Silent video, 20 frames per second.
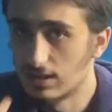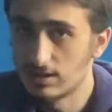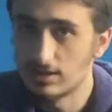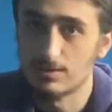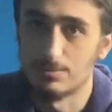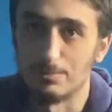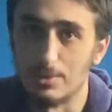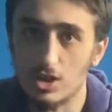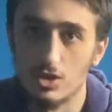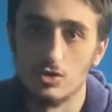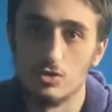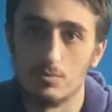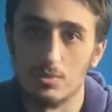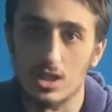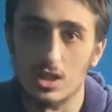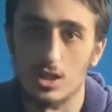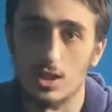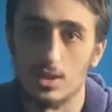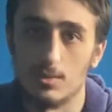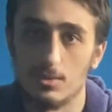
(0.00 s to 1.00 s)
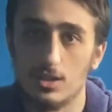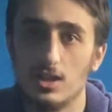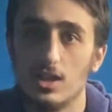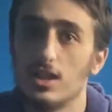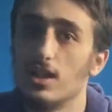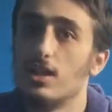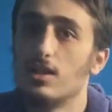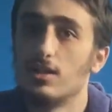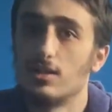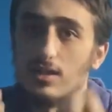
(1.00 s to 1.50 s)
SpongeBob,
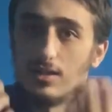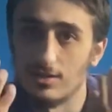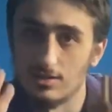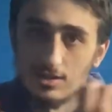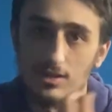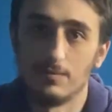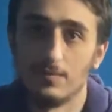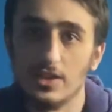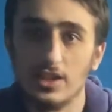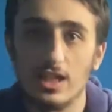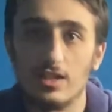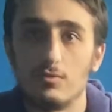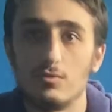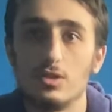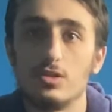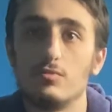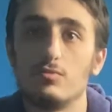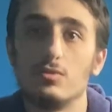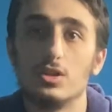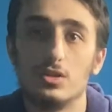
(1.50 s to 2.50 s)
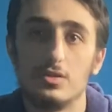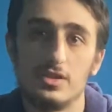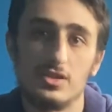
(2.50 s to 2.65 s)
something that we really